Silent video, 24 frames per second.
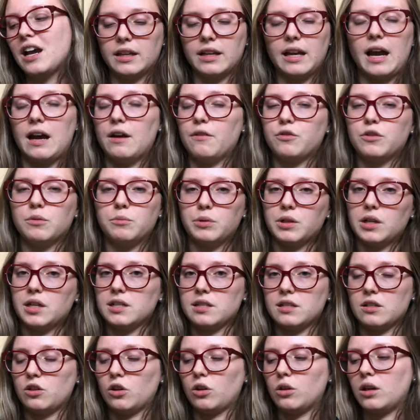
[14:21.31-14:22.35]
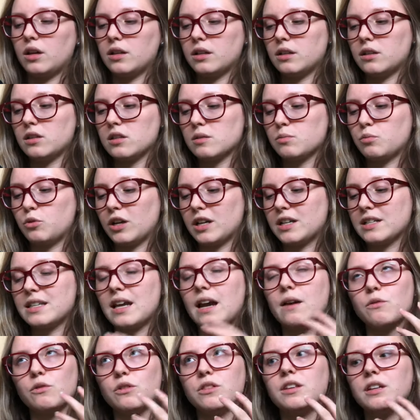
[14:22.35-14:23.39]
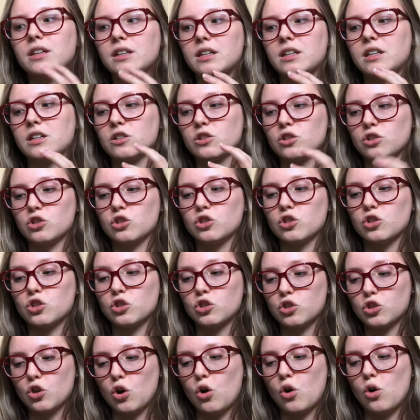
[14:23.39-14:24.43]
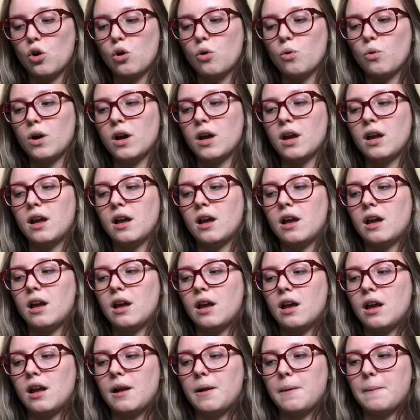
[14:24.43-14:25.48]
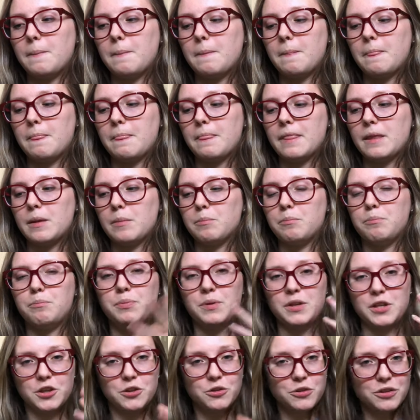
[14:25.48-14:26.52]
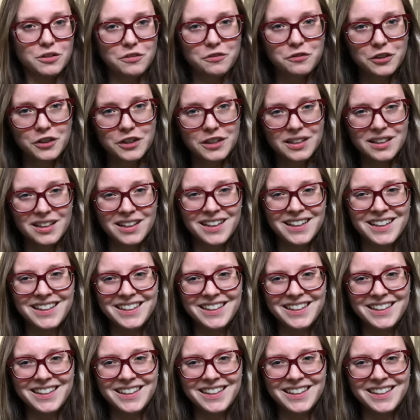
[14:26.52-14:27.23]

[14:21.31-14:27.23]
Like, half the book is underlined at this point, because everything in here is just so beautiful.